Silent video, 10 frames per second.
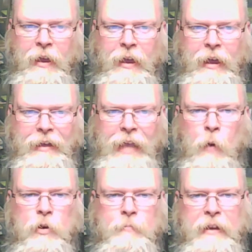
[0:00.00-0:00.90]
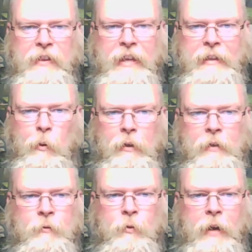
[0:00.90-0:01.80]
A coward may think they will
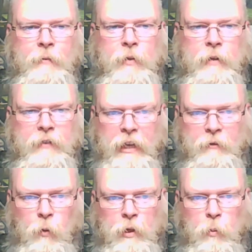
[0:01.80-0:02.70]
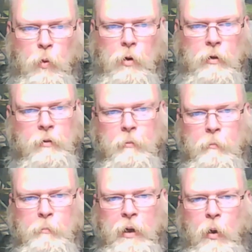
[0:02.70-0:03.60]
live forever if they avoid war,
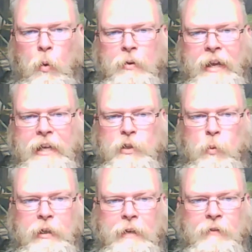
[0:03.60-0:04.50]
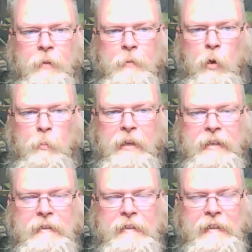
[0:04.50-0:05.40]
but old age will give them no
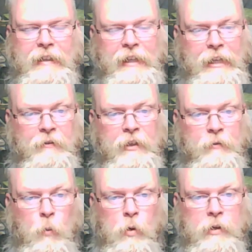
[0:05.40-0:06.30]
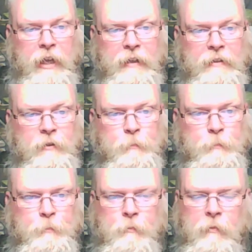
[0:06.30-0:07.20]
peace, even if war does.
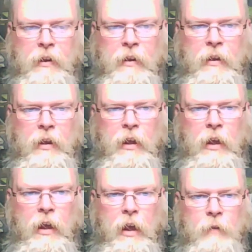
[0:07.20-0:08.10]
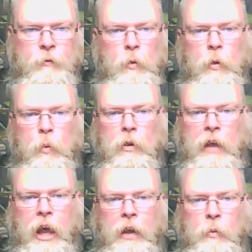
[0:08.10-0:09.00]
A fool will
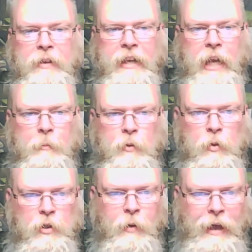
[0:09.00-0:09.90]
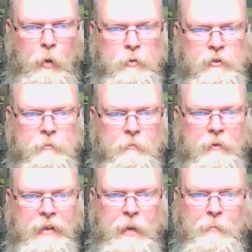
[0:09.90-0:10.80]
gawk when they come to a new house,
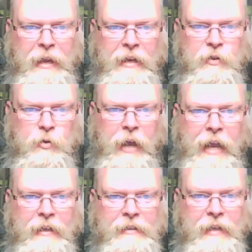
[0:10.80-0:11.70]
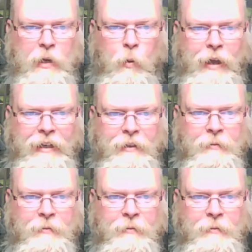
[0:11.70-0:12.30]
and they may try to stay quiet,